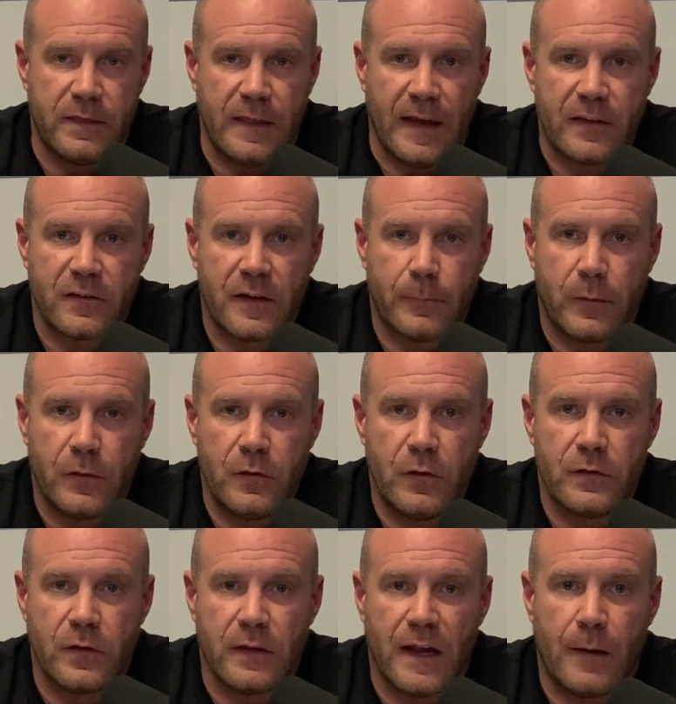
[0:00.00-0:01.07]
that's going to
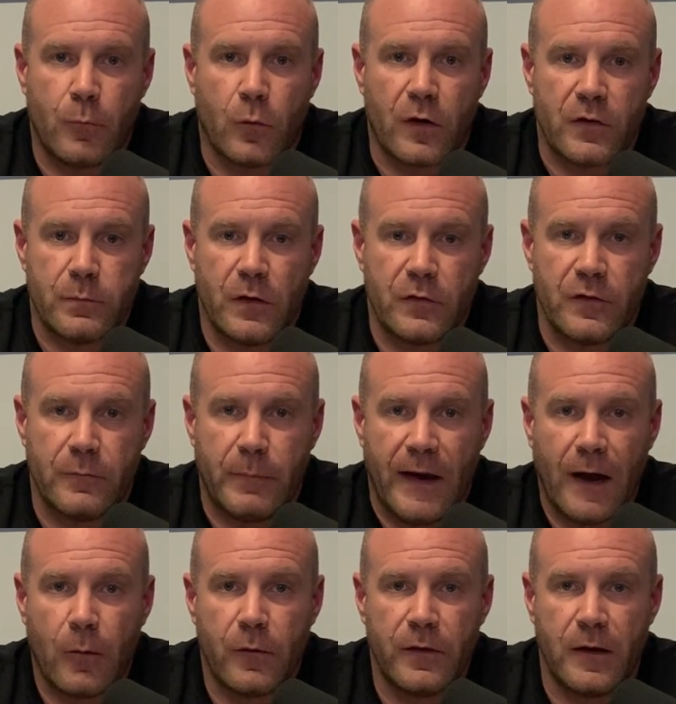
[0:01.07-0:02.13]
produce a lot more explosive
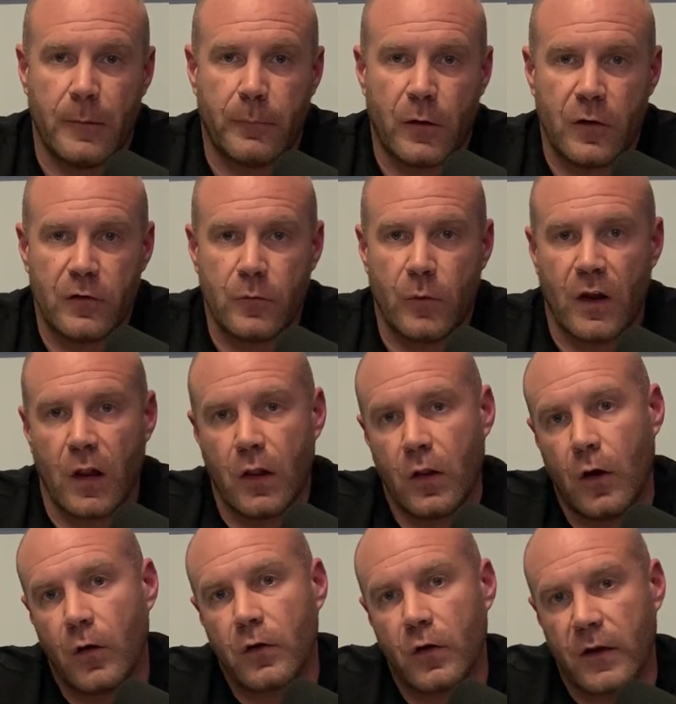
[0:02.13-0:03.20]
power than a person with a
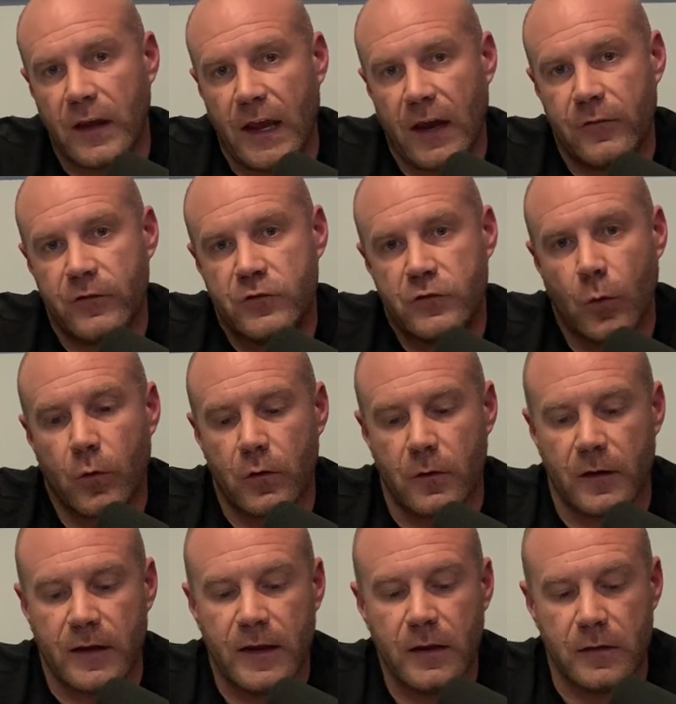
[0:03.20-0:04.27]
longer calf, shorter
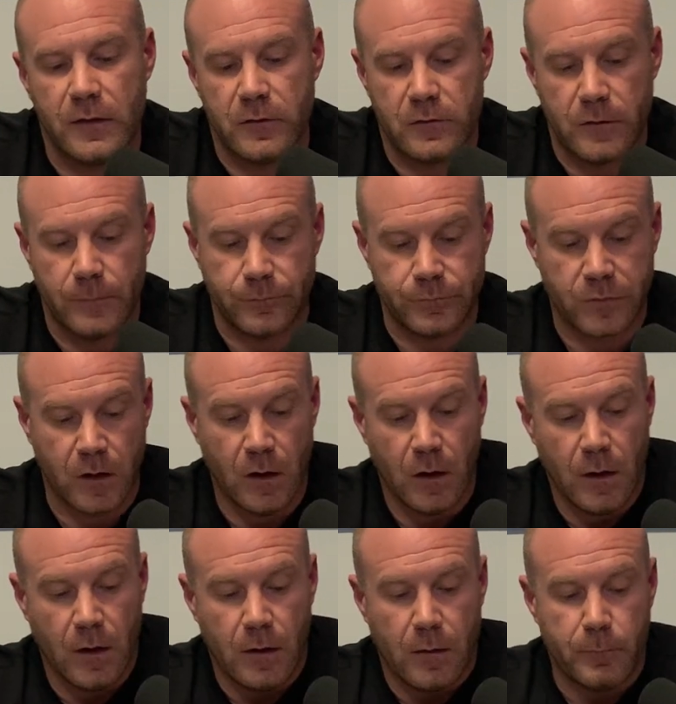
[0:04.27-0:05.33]
Achilles.
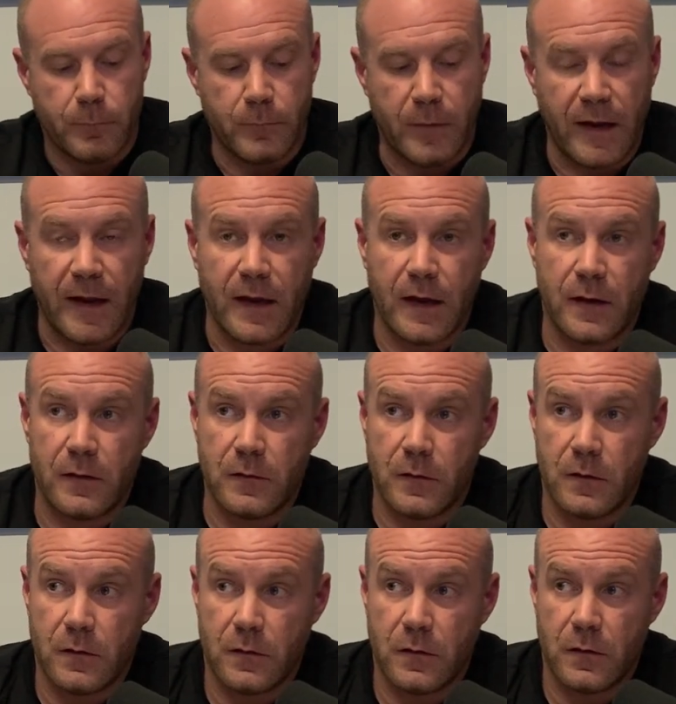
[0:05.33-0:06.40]
And
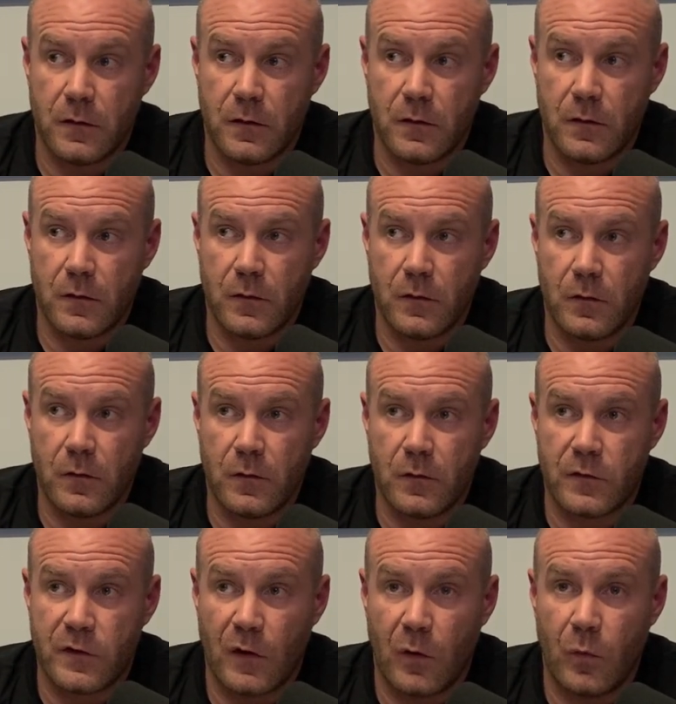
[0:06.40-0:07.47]

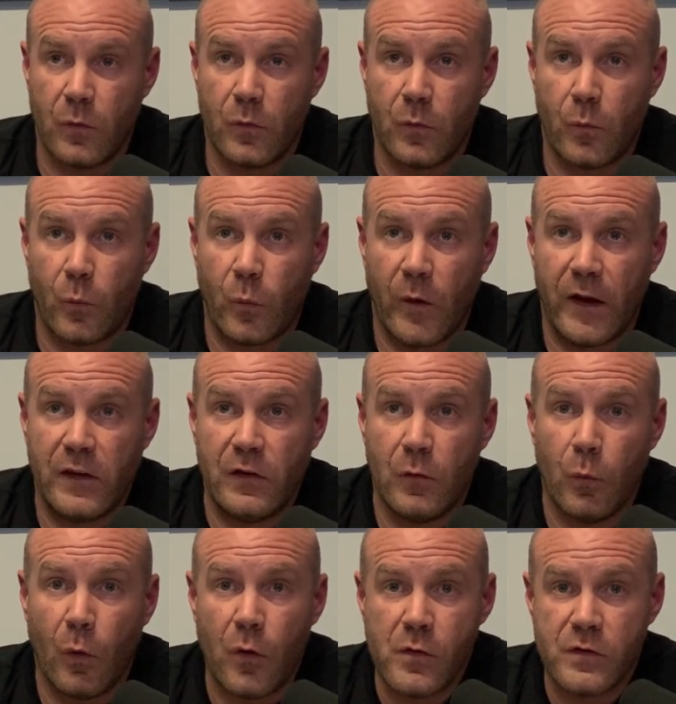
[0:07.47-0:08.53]
so when you
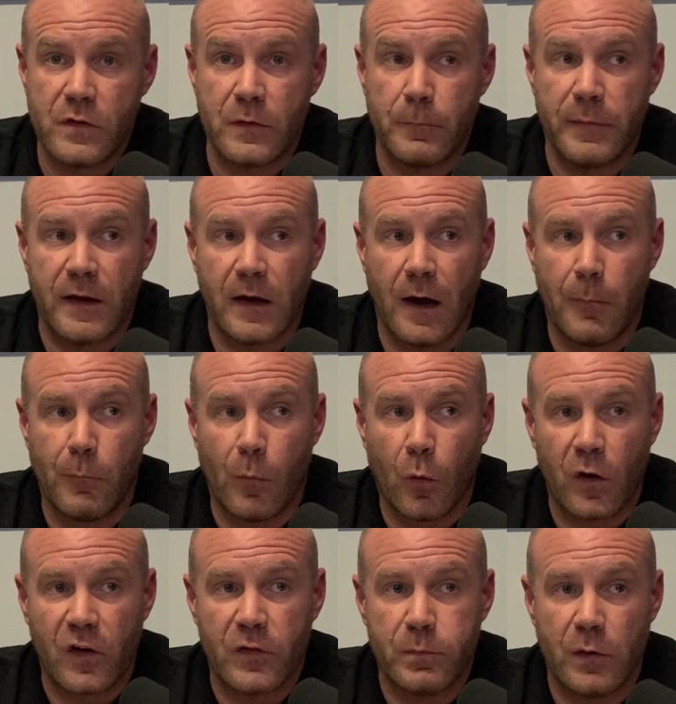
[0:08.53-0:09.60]
want to become
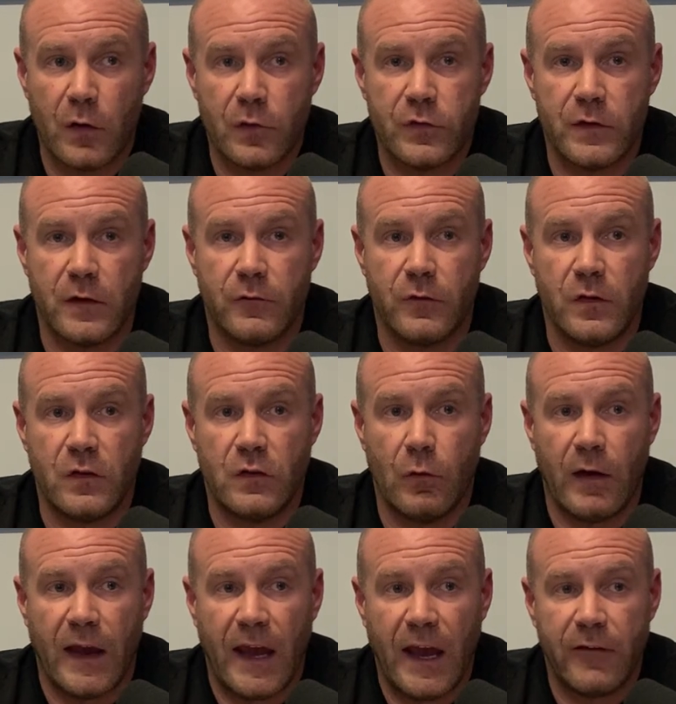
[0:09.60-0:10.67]
more explosive, you
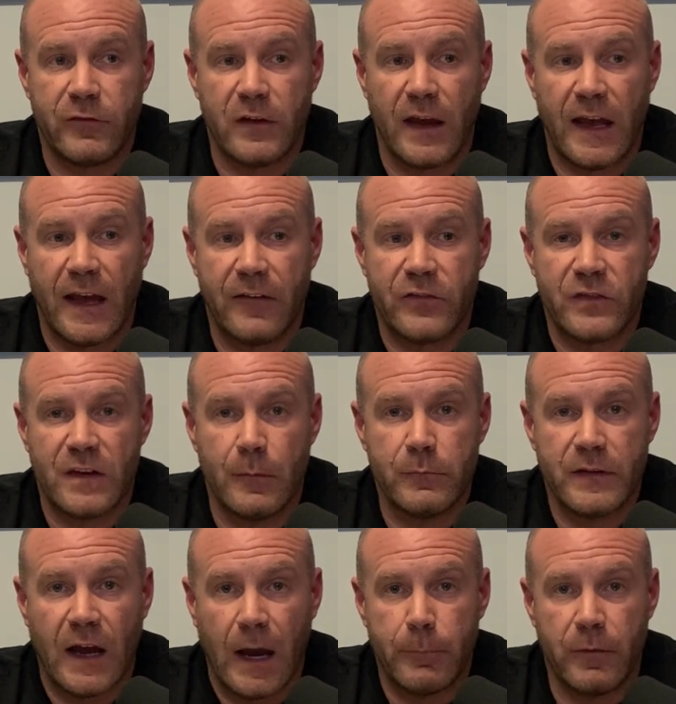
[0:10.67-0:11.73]
have to have some
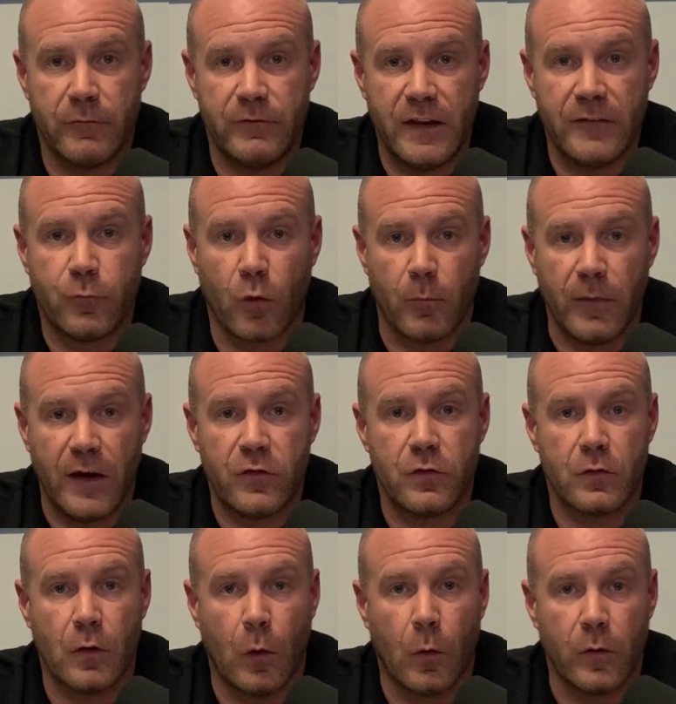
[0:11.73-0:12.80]
type of
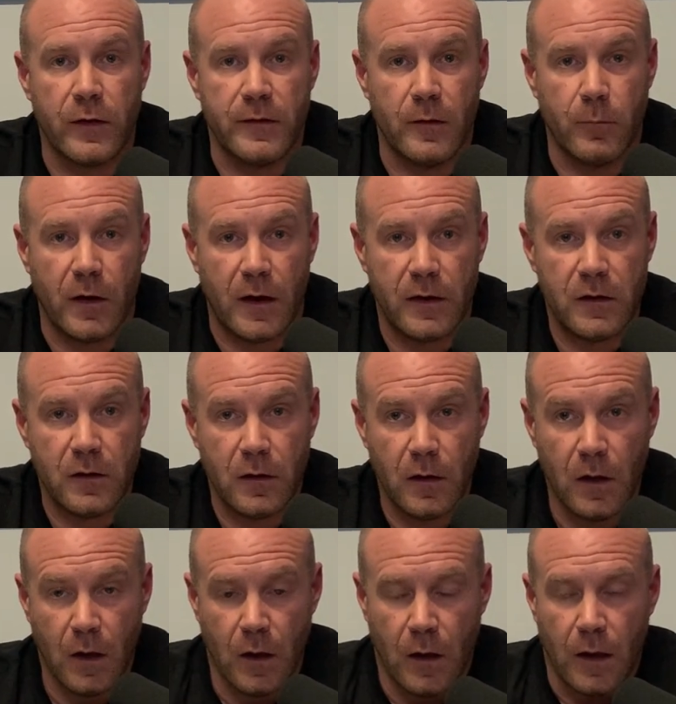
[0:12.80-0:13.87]
deformation go on in the body.
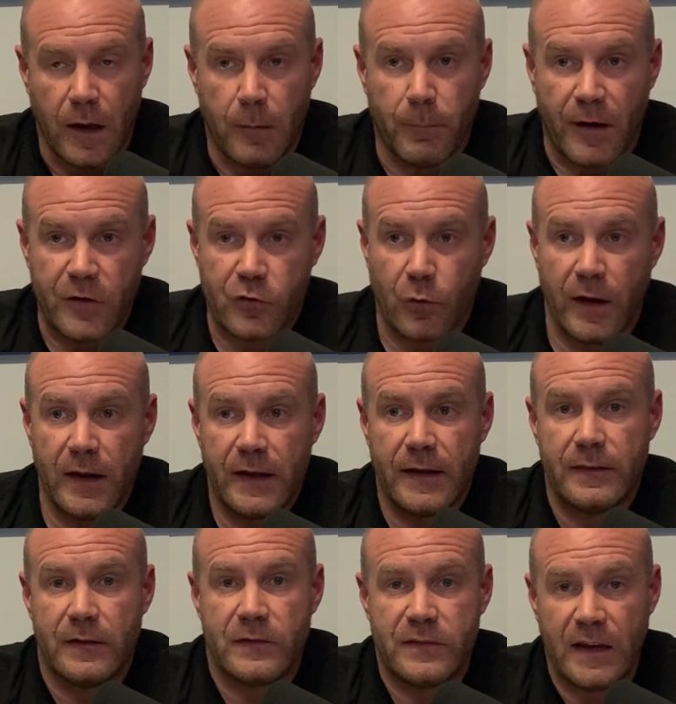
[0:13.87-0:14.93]
And by training
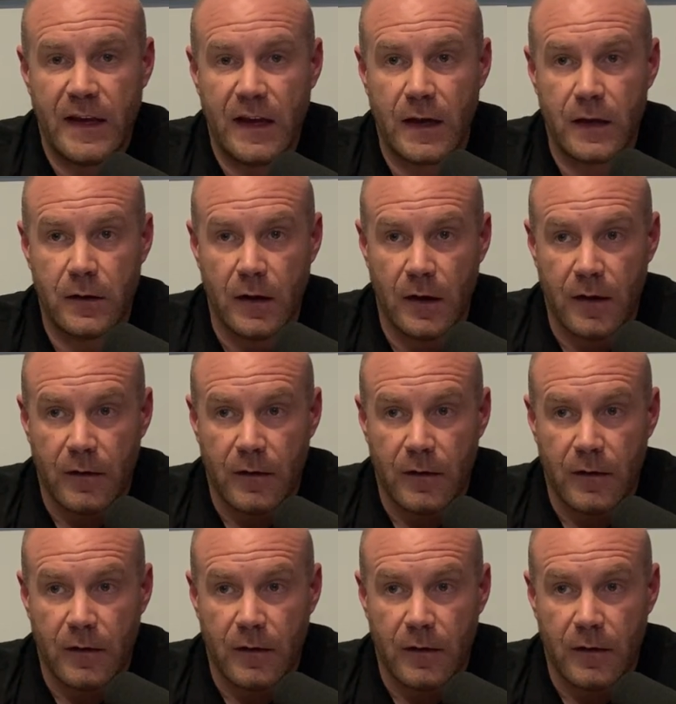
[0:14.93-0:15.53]
in the sand